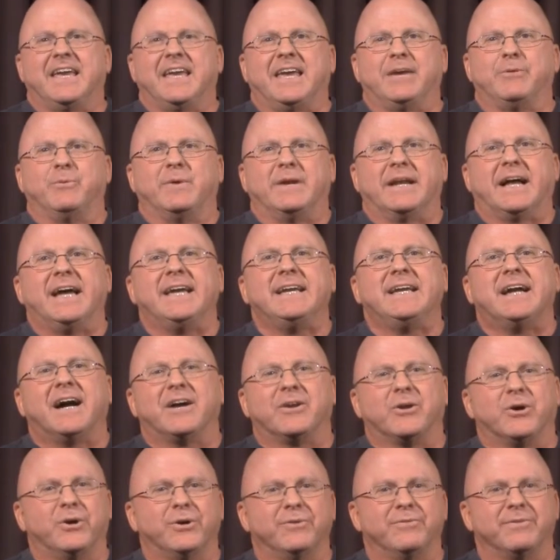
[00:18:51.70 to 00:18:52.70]
And when I
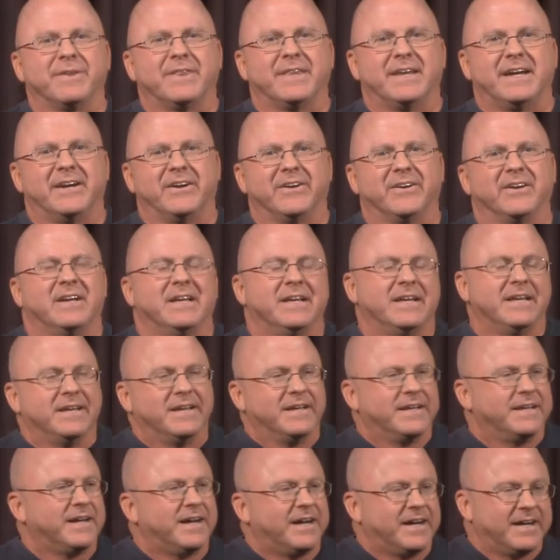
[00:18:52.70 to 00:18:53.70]
got over there,
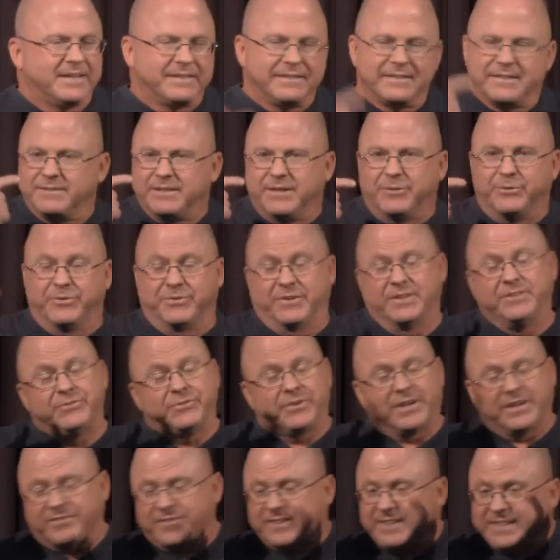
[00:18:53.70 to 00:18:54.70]
it was
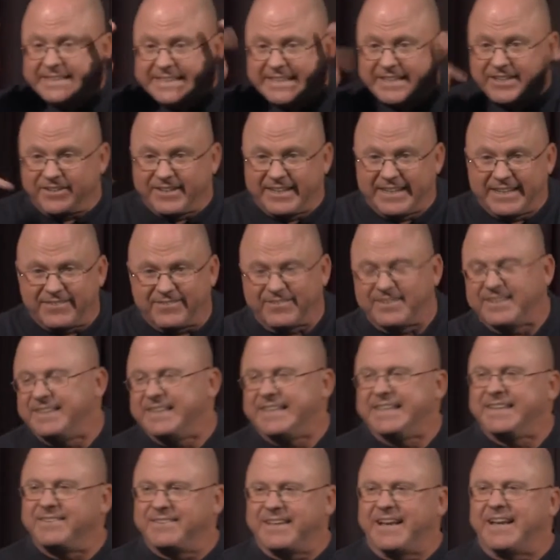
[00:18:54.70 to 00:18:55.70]
interesting. Terry had seen
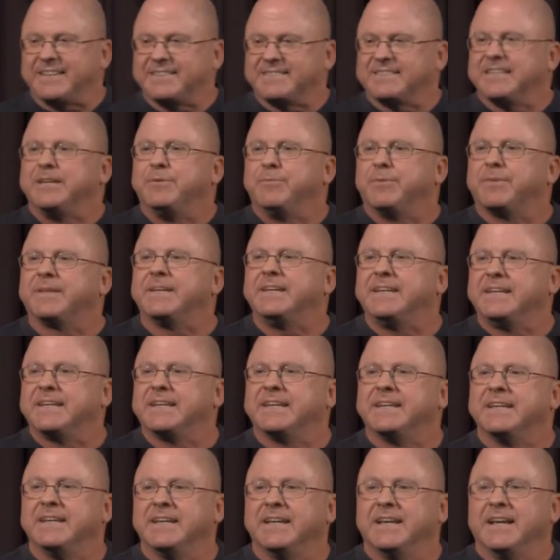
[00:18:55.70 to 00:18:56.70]
the exact same
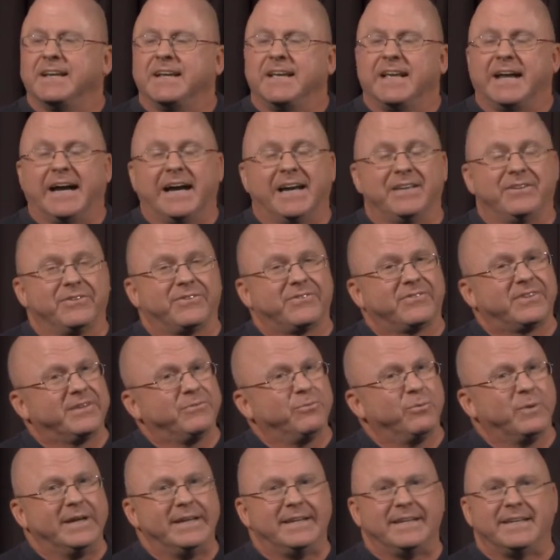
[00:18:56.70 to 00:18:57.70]
thing. I just
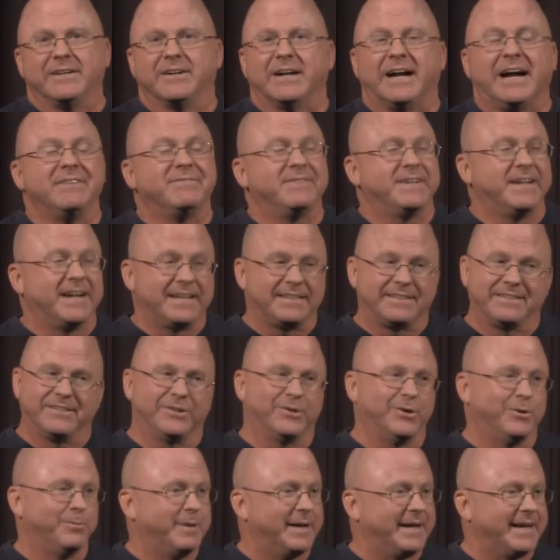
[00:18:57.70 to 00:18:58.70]
said, wait here, I've got to
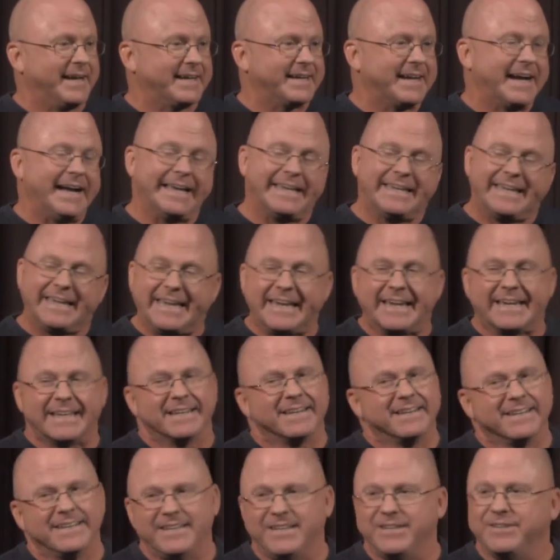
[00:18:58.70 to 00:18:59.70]
go back. I can't
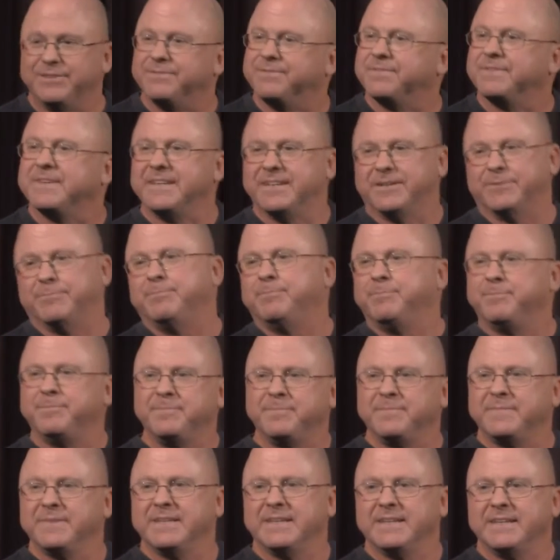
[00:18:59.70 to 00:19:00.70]
leave him.
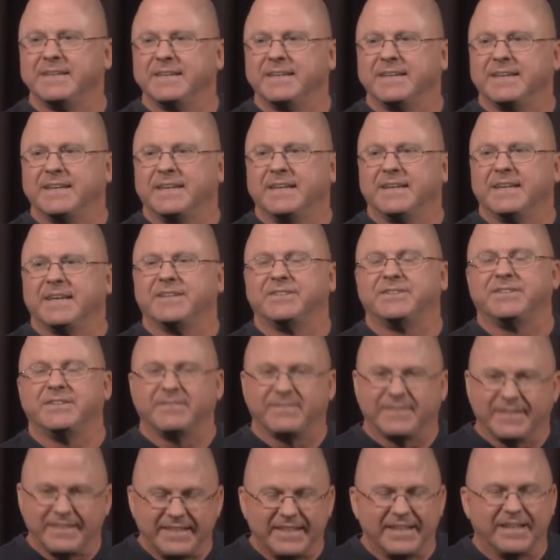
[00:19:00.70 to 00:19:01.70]
And she
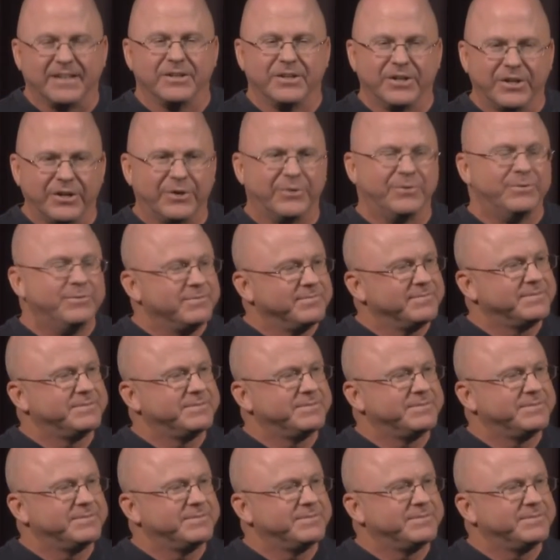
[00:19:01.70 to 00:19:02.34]
said, yeah, go.